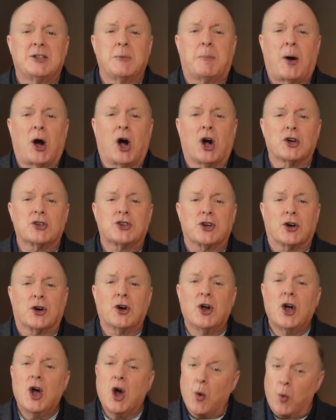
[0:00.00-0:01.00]

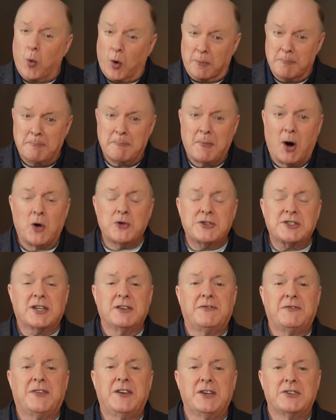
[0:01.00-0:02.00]
departure were most
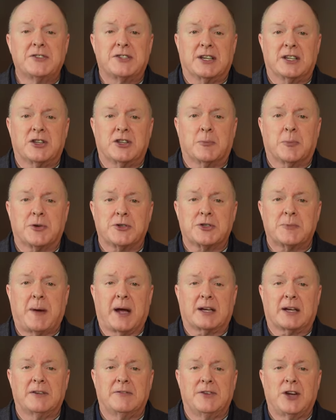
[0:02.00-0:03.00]
confusing to
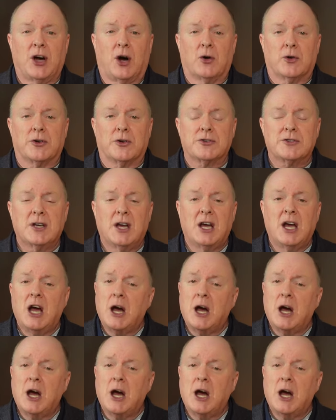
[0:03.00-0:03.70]
prospective donors,